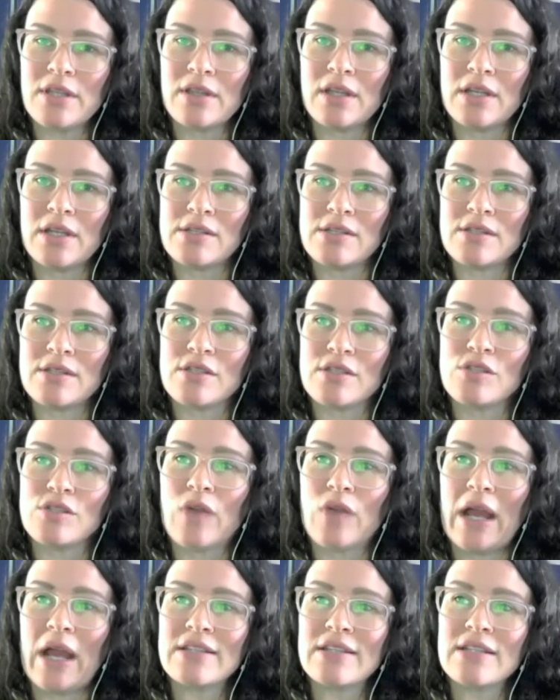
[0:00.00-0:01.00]
that is
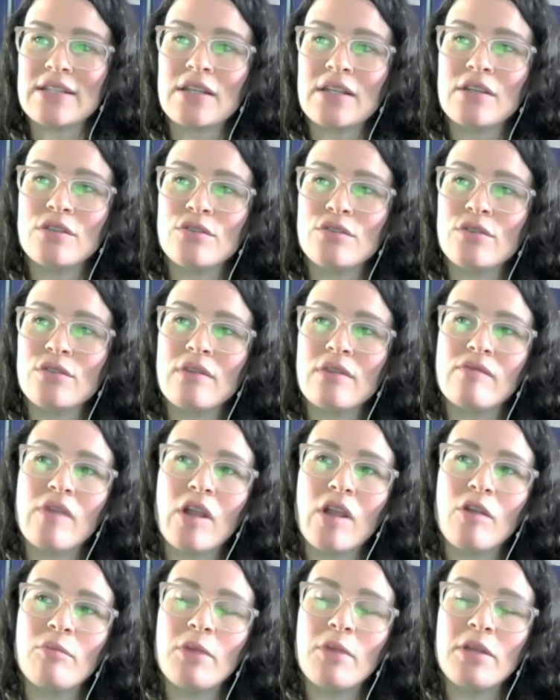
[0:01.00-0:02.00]
distracting to the
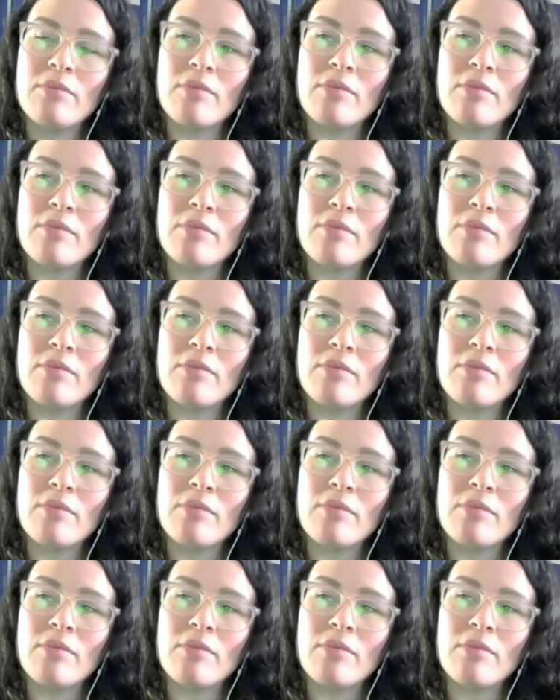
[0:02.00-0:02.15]
environment,